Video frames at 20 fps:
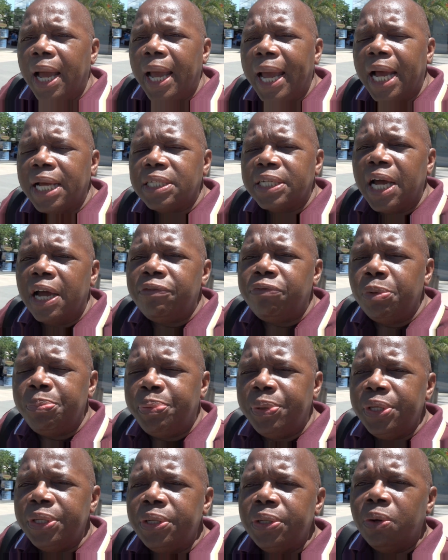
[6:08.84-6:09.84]
as I've
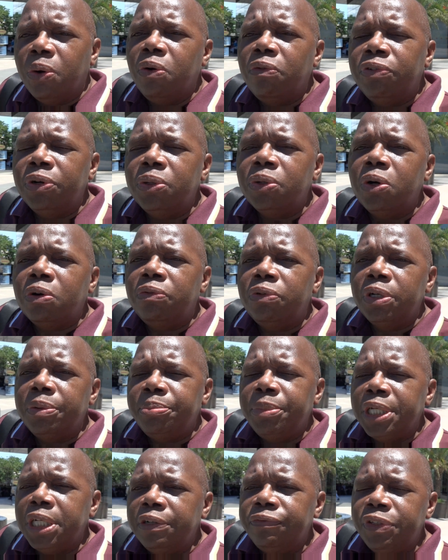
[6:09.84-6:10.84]
repeated over and over
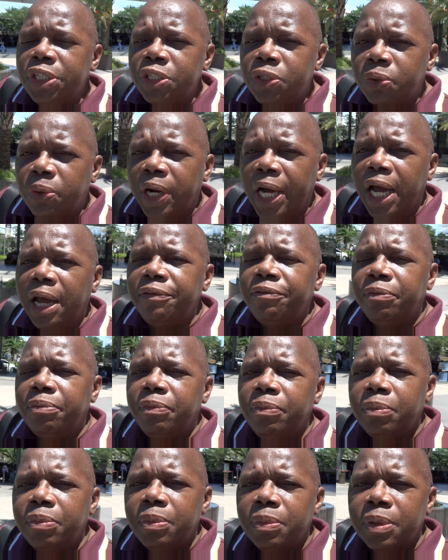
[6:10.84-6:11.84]
in many of these crime
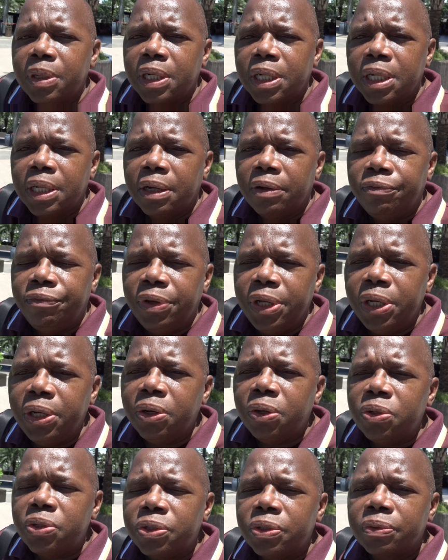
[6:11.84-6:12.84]

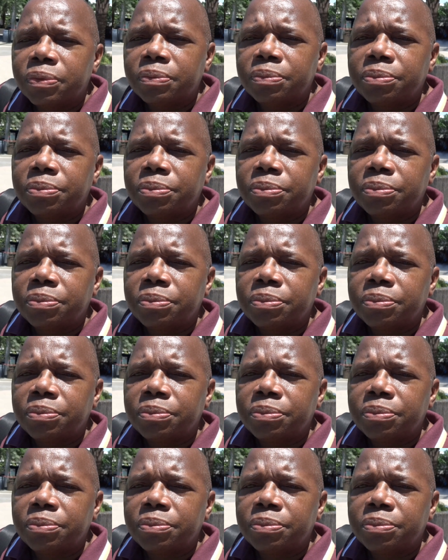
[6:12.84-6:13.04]
videos,